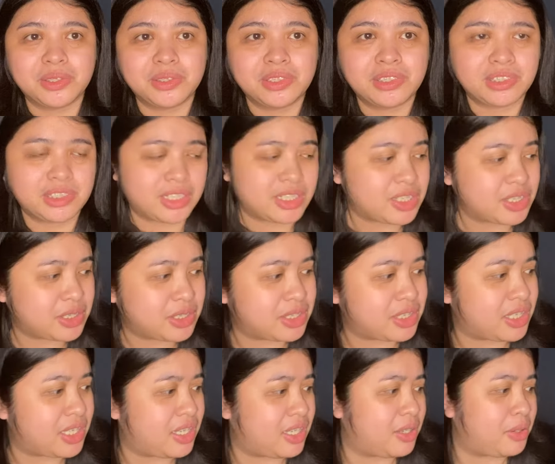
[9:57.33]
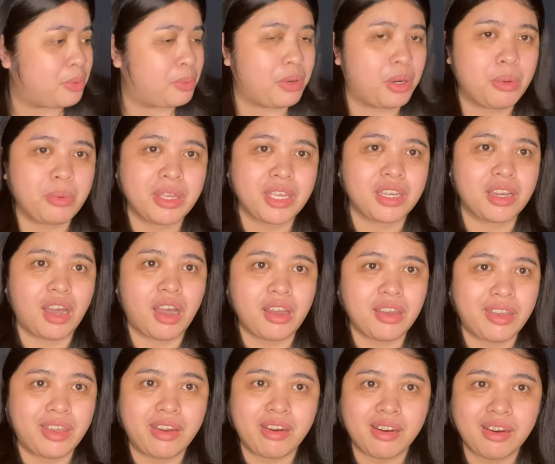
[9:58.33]
That's what we got
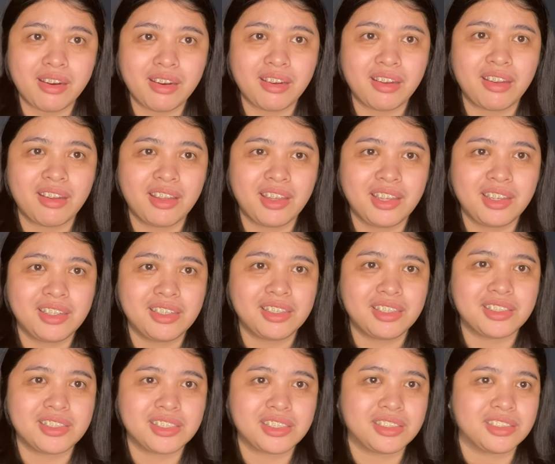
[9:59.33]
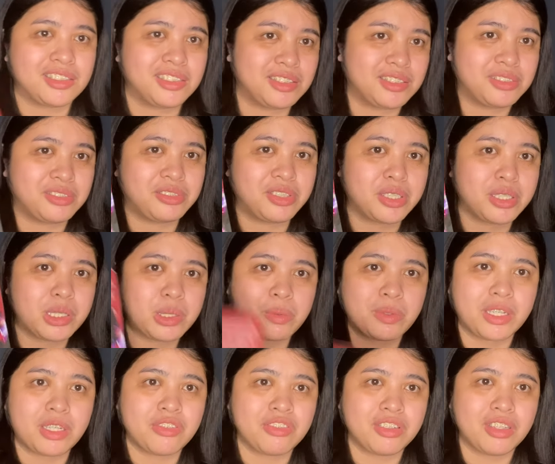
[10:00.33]
here. It's a very
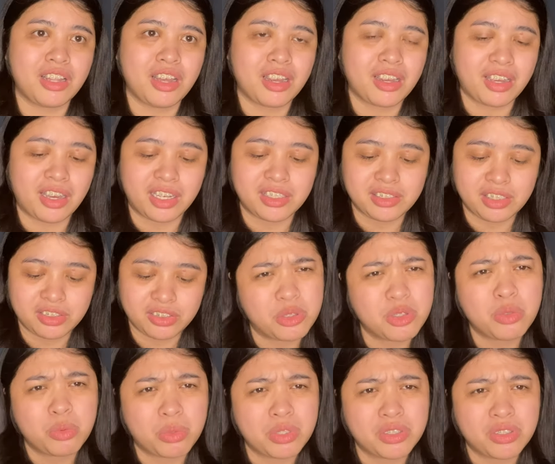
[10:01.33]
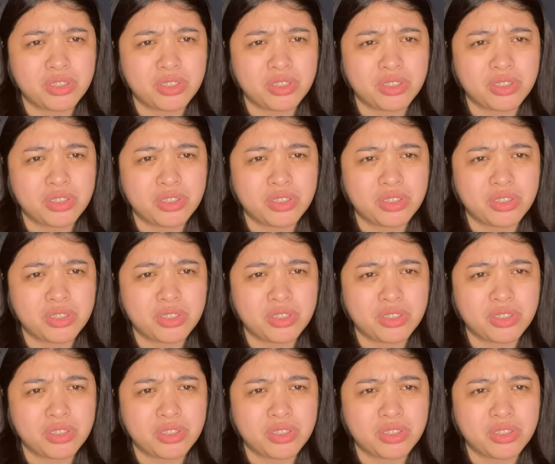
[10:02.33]
quick vlog, guys. I just want to